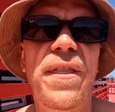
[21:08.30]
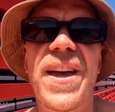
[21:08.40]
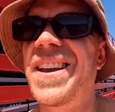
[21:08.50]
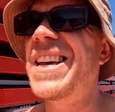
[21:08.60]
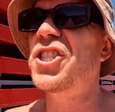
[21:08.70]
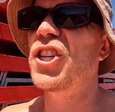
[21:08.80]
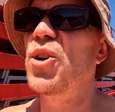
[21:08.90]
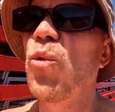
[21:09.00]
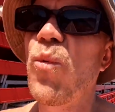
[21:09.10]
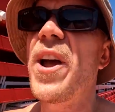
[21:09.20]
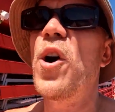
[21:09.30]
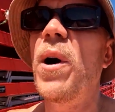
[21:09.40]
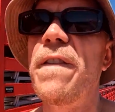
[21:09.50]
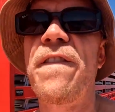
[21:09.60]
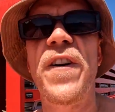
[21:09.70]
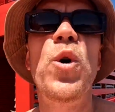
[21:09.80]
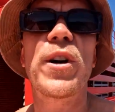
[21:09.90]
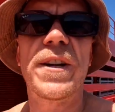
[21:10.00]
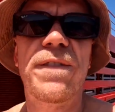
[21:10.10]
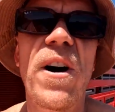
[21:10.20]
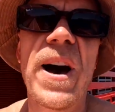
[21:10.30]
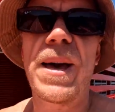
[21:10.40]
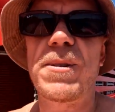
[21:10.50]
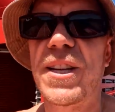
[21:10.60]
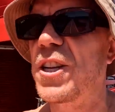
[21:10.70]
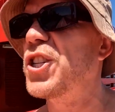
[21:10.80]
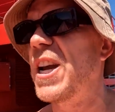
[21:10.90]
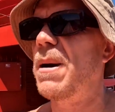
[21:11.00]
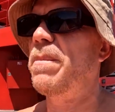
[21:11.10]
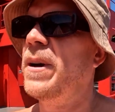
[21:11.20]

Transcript: thing, there's just a real feel-good vibe to the ship.